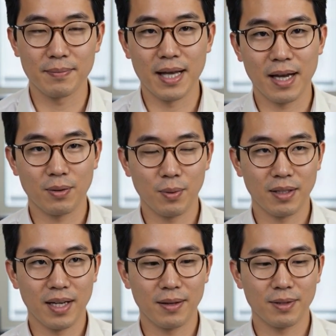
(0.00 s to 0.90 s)
8
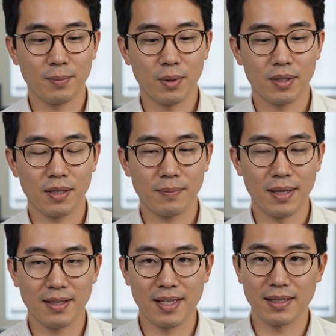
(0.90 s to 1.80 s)
runtime support
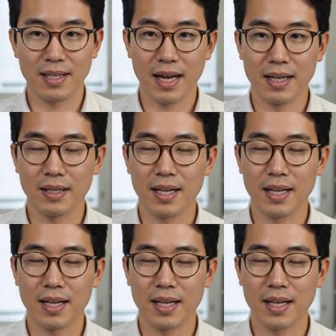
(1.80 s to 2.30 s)
means the entire